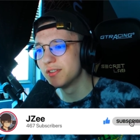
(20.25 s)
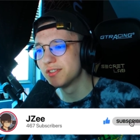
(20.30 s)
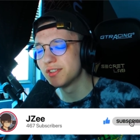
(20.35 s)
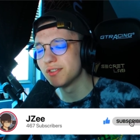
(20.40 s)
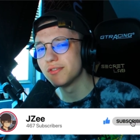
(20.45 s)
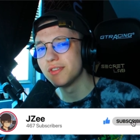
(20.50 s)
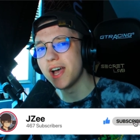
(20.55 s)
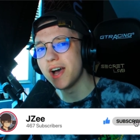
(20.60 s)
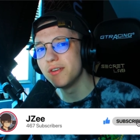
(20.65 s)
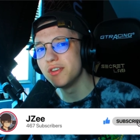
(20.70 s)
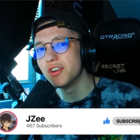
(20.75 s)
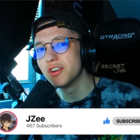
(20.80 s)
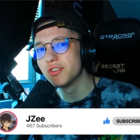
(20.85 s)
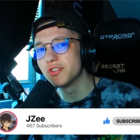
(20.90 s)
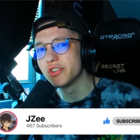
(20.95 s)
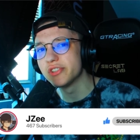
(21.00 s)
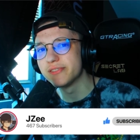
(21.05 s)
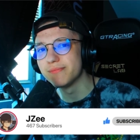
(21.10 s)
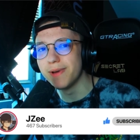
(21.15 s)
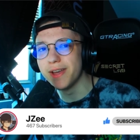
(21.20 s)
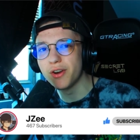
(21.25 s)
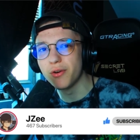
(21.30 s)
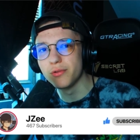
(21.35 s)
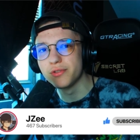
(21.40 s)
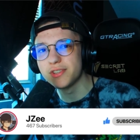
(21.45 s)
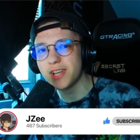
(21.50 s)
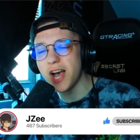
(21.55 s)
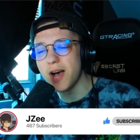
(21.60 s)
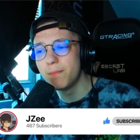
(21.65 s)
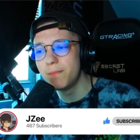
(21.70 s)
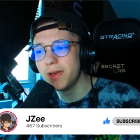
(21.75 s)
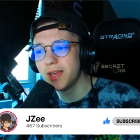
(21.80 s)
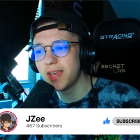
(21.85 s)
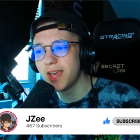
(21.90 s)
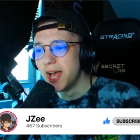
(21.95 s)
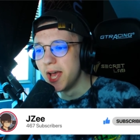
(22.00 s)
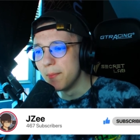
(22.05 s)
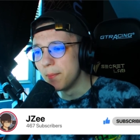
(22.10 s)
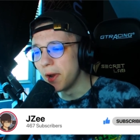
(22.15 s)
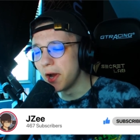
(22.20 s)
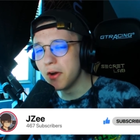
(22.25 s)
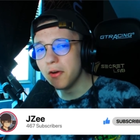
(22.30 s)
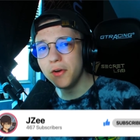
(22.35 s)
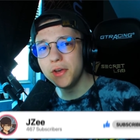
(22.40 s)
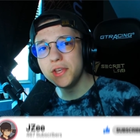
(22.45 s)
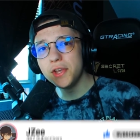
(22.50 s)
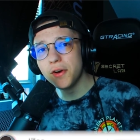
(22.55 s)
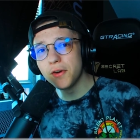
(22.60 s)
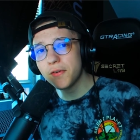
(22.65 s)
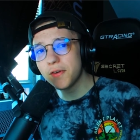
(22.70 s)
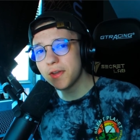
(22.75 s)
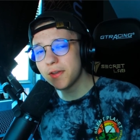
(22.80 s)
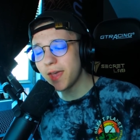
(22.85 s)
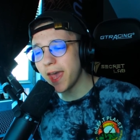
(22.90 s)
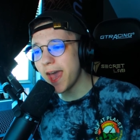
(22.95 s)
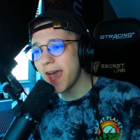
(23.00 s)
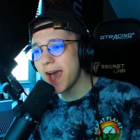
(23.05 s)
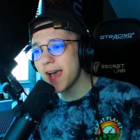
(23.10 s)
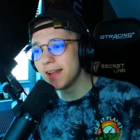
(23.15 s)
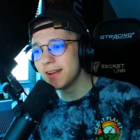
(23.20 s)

so now you're just microscopic, and apparently your cat